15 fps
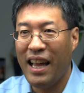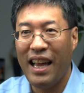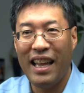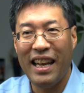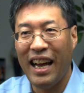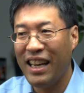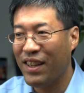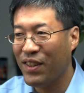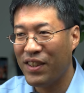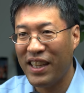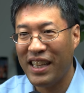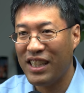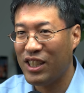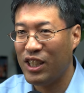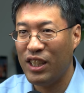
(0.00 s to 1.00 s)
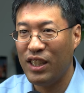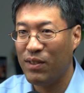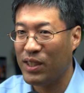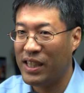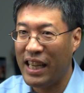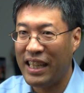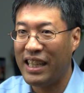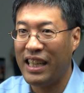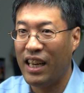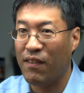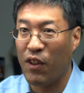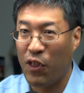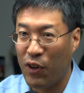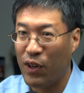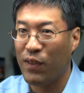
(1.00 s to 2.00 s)
And I don't think she was taking care of
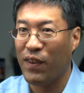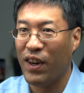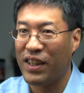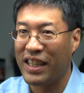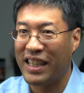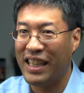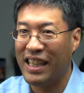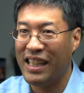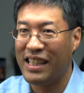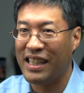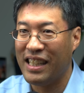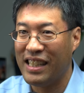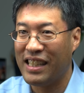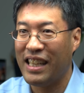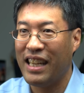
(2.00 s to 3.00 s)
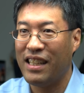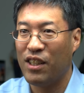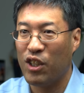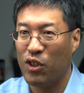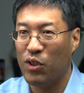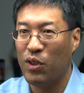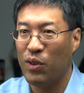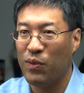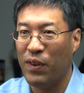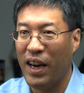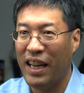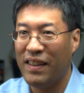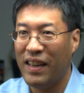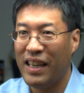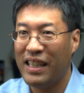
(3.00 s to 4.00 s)
a third of all the kids in San Diego
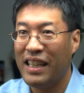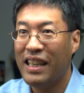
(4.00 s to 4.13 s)
Unified, right?